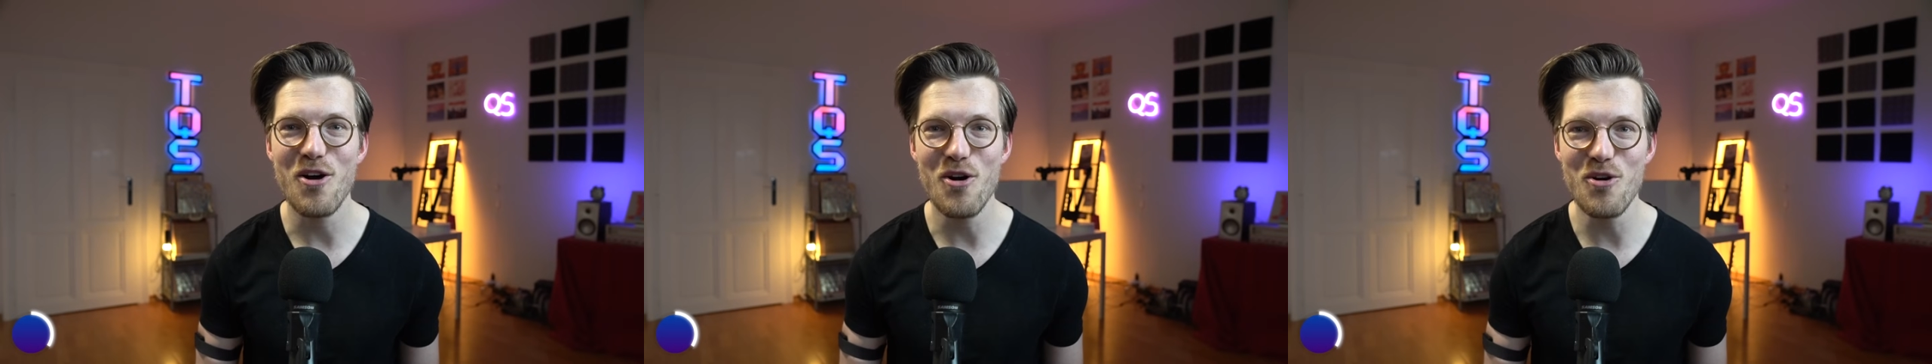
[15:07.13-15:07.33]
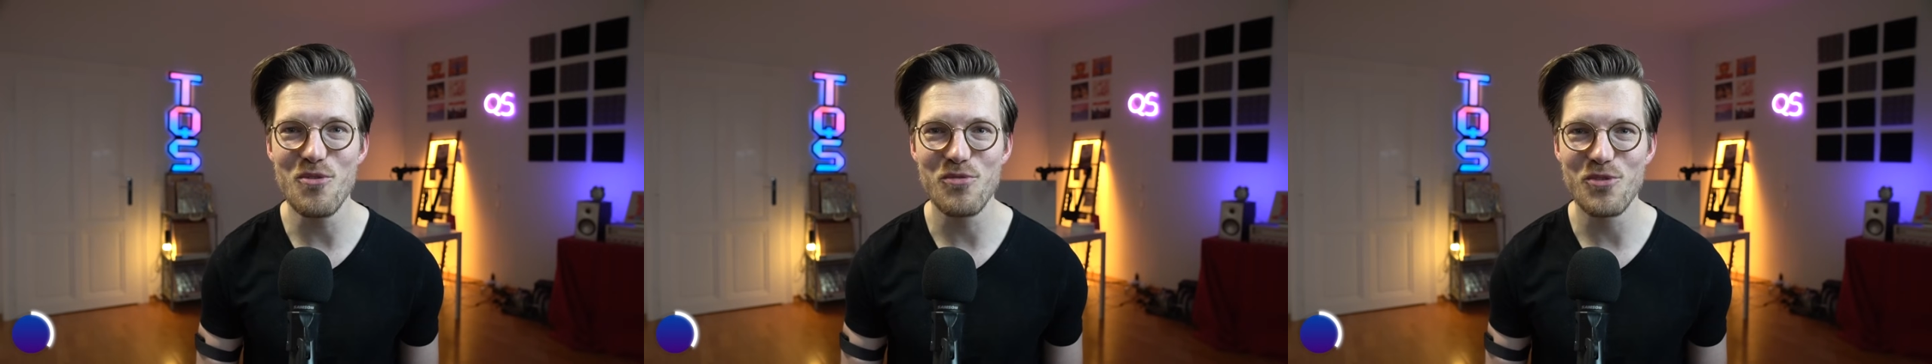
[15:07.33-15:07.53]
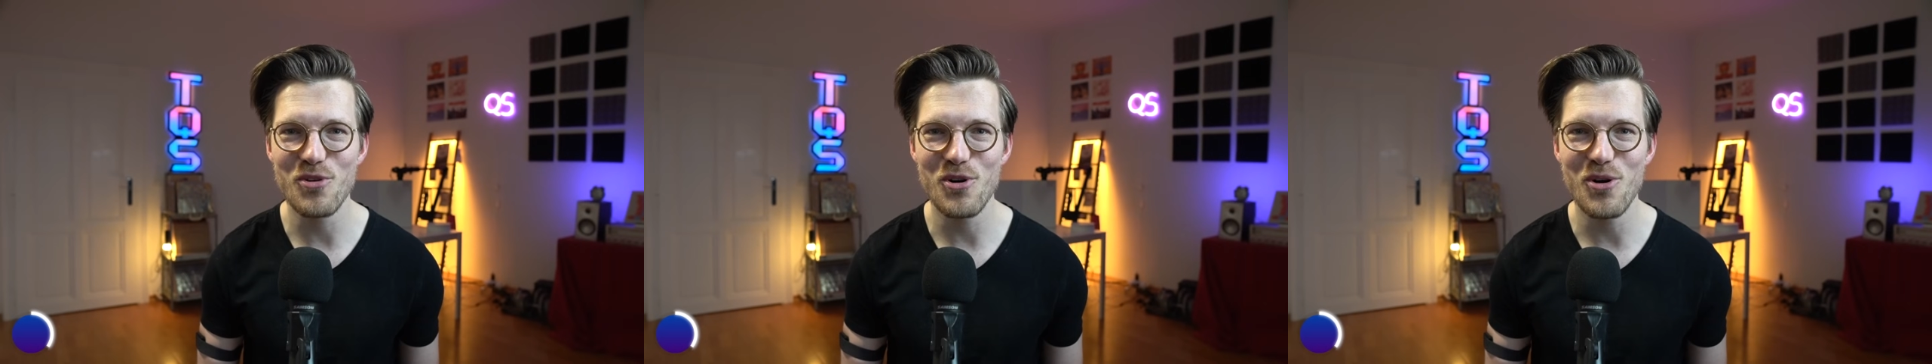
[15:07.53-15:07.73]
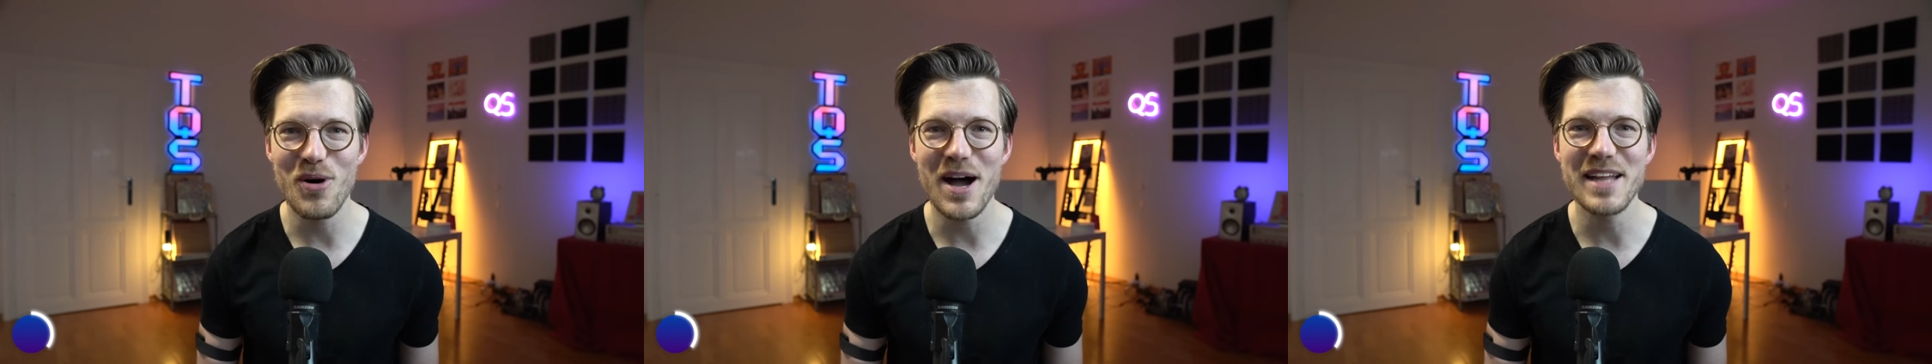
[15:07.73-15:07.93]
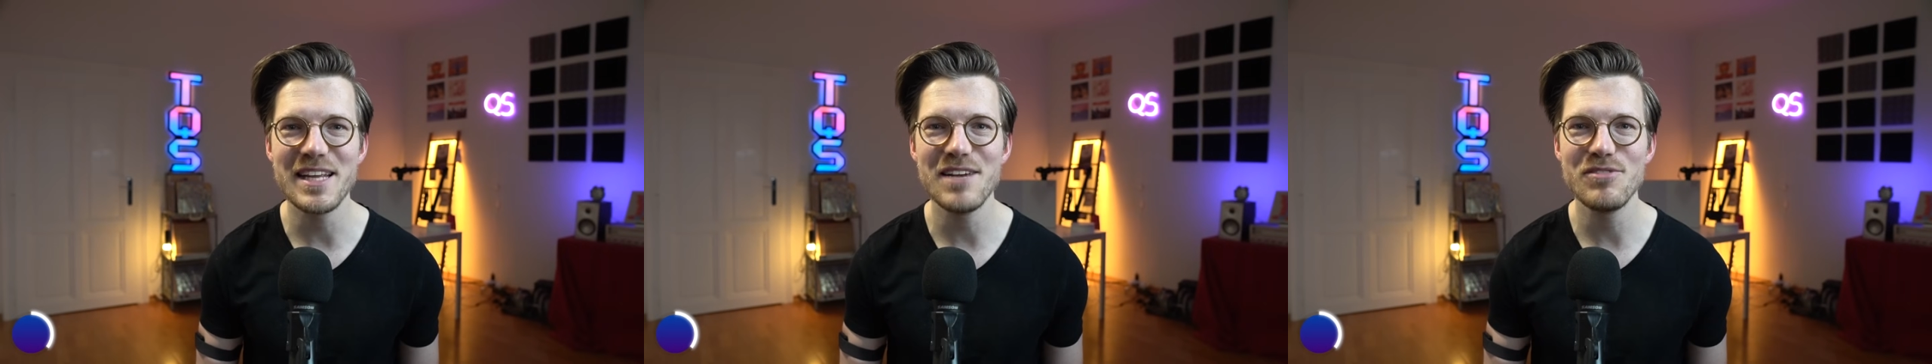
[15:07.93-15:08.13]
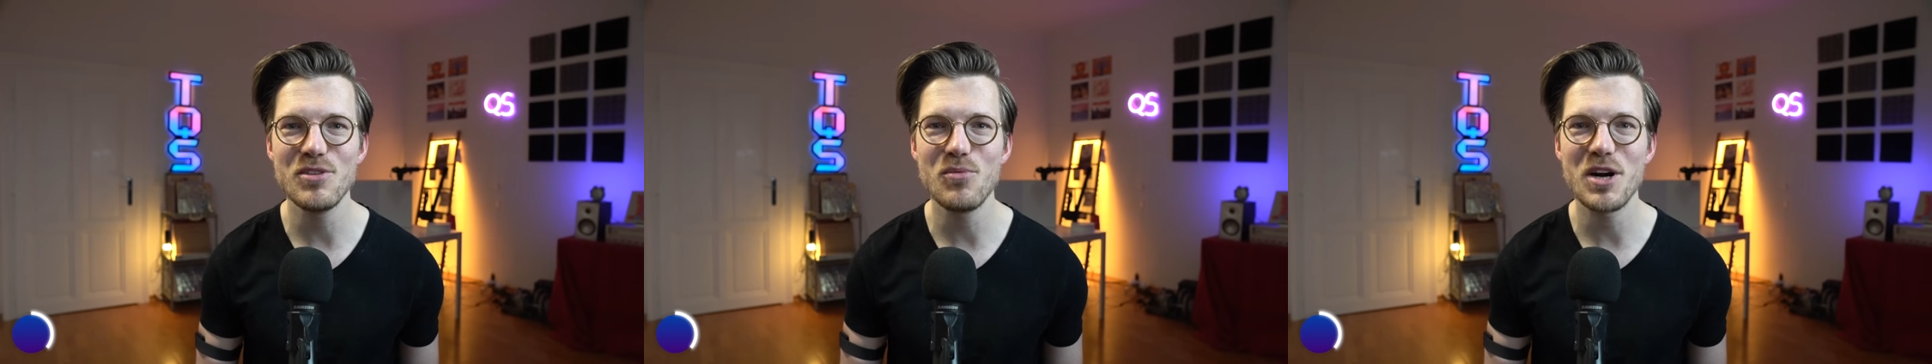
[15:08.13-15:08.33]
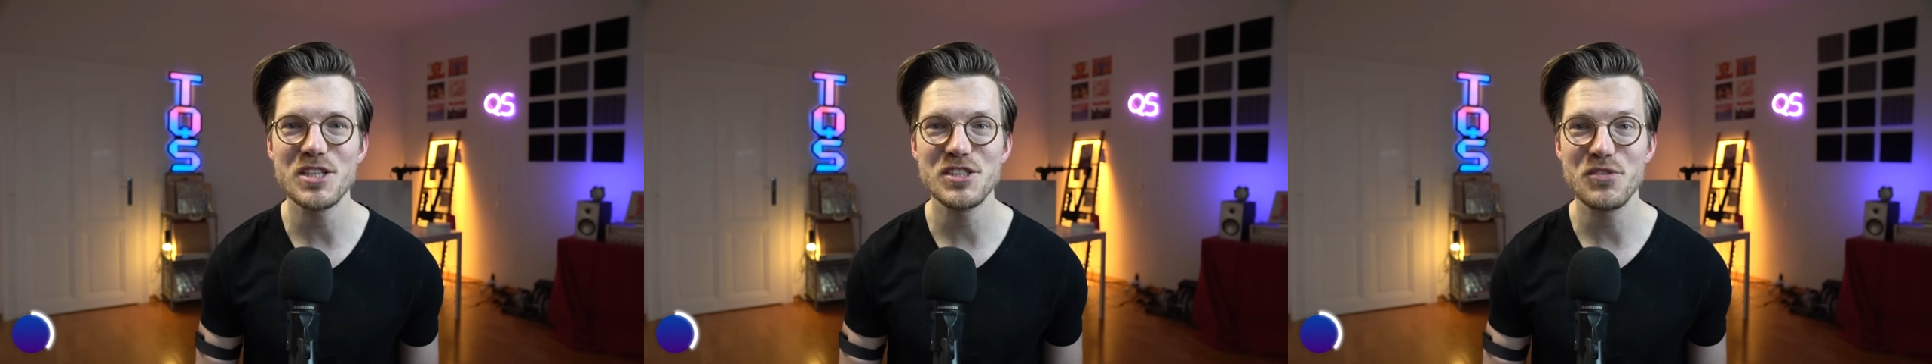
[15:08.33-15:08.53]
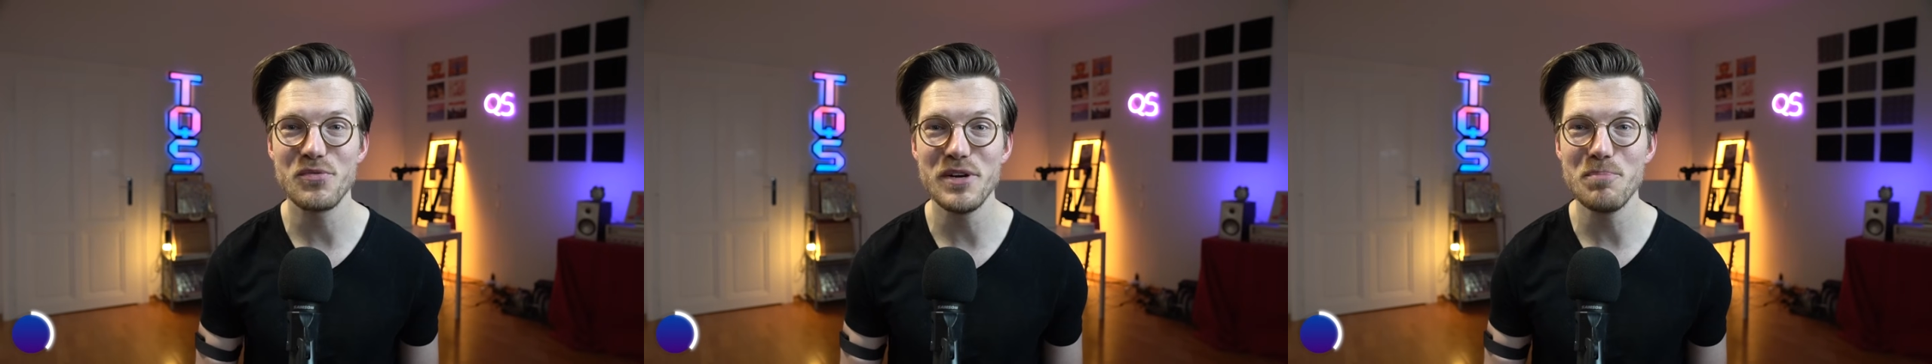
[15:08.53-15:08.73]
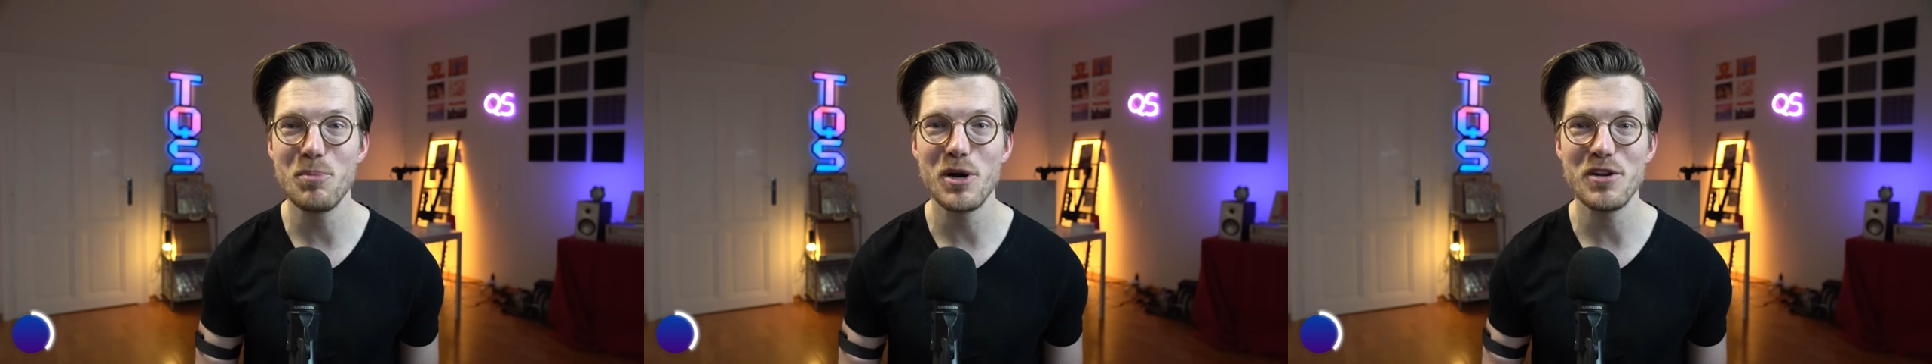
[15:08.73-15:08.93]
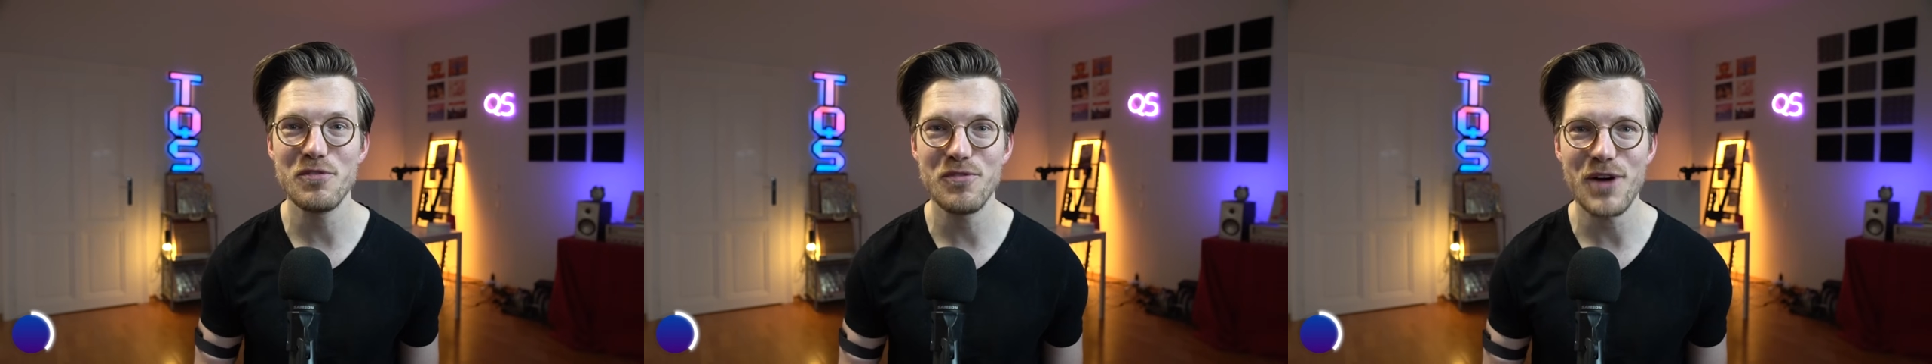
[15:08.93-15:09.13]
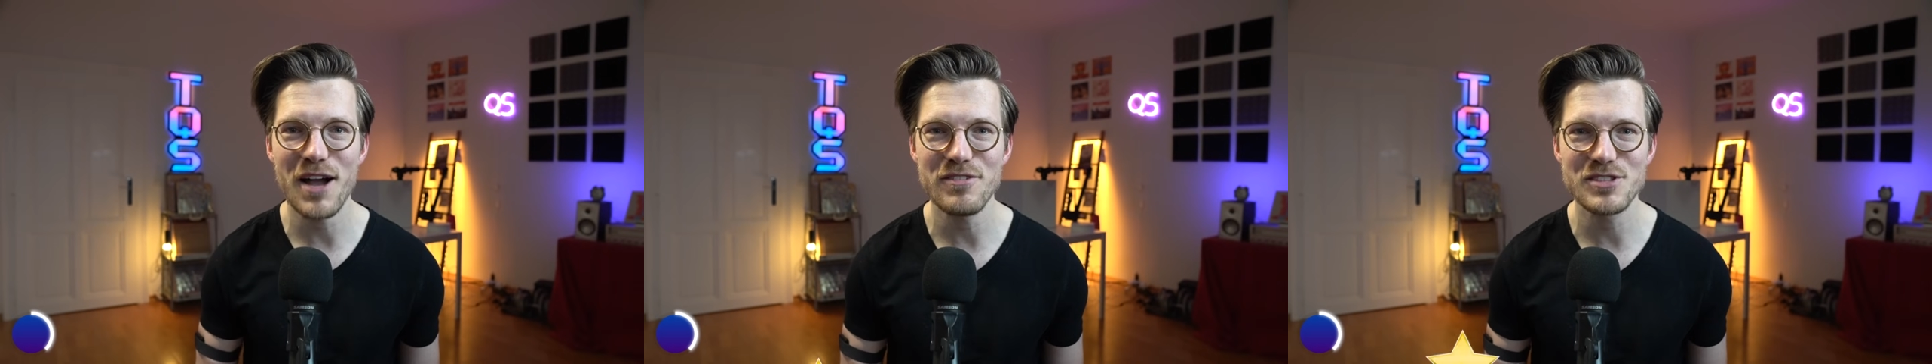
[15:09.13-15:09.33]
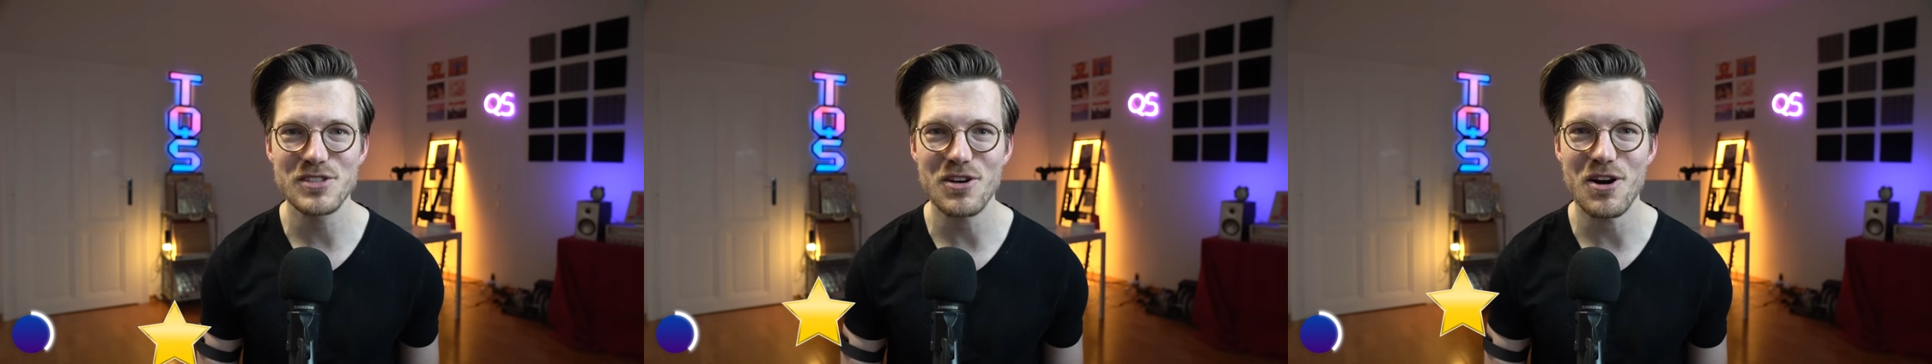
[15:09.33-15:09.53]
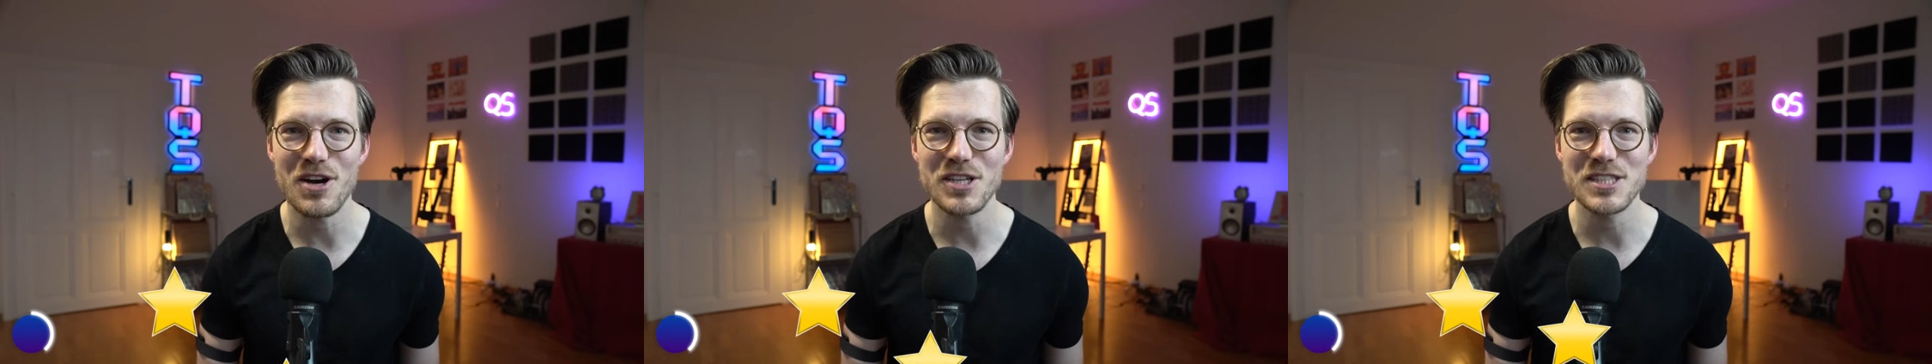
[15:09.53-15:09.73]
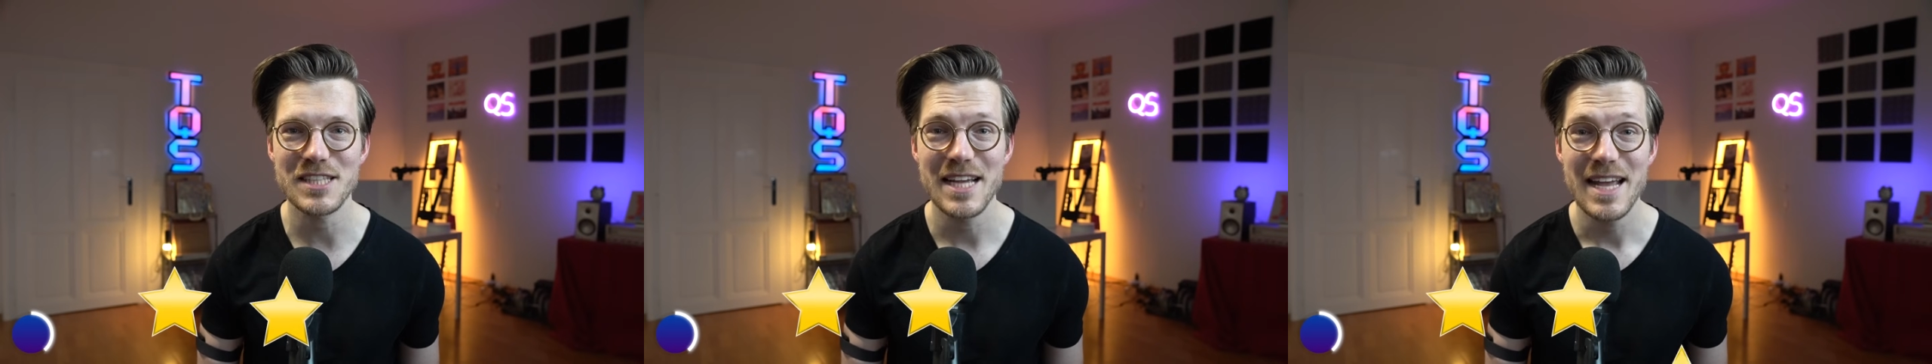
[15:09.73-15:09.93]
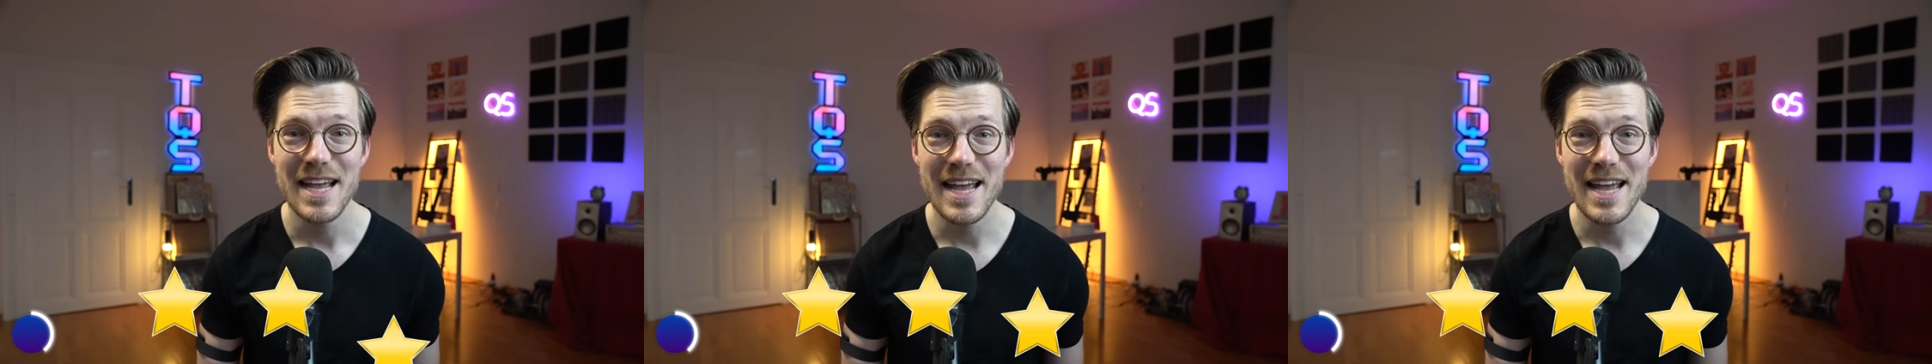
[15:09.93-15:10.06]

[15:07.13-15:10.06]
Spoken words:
overall, I'd give the watch 3.5 stars.